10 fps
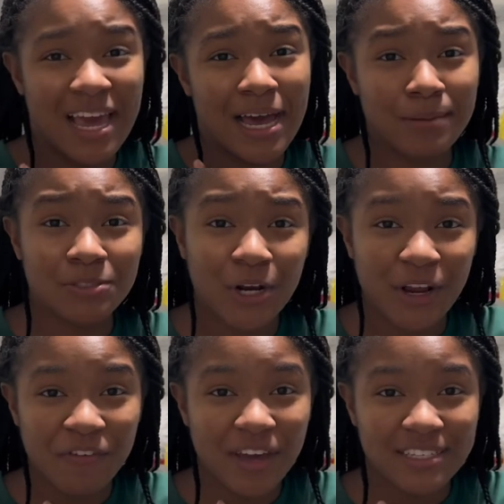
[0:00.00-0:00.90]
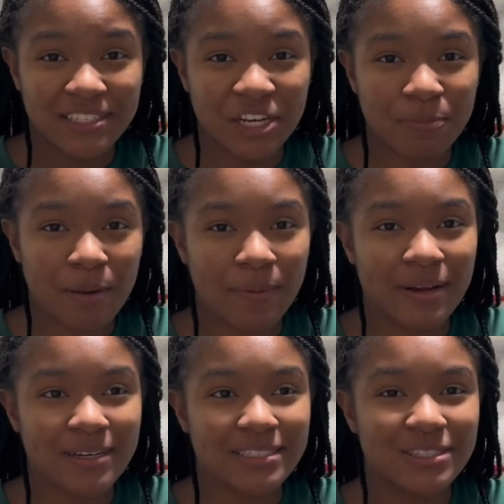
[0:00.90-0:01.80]
I'm sorry if you guys can hear my
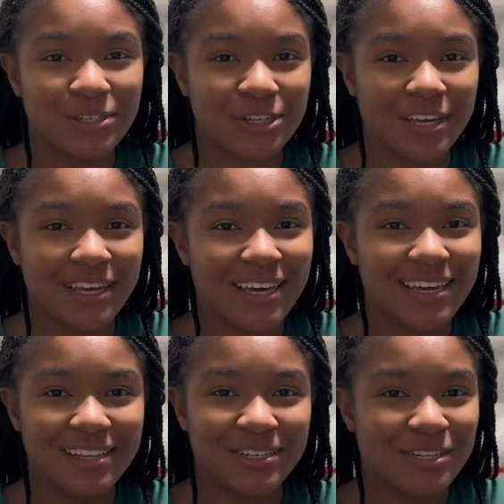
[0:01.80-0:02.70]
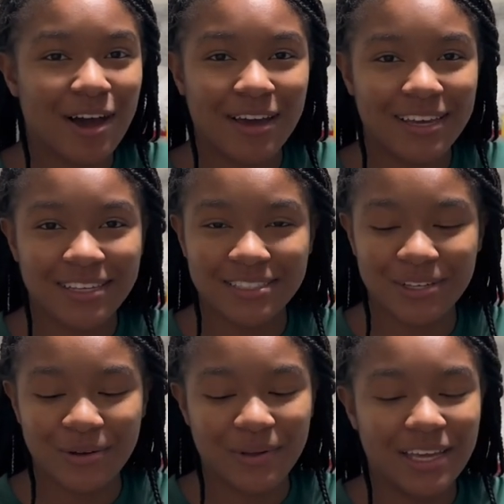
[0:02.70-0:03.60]
parents. They're cooking and they're talking, so
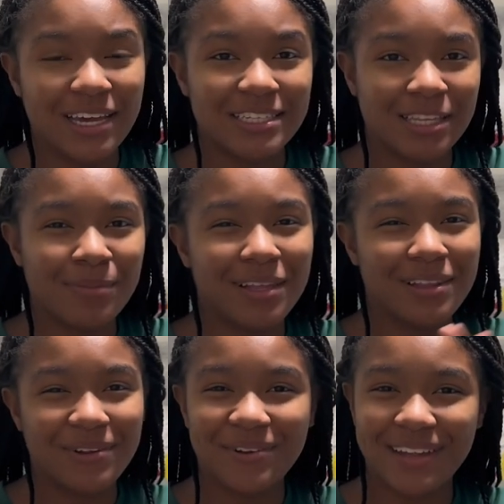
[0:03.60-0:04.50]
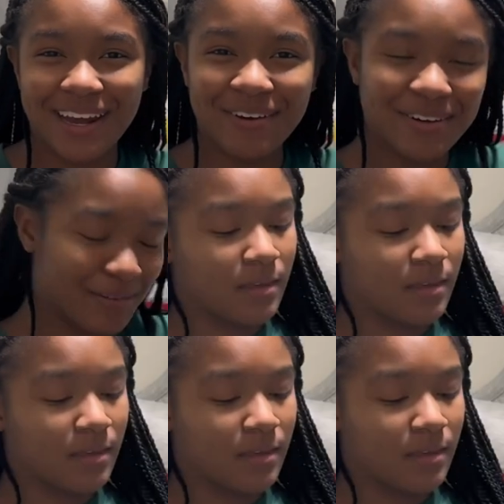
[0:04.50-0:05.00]
it's gonna be a little loud.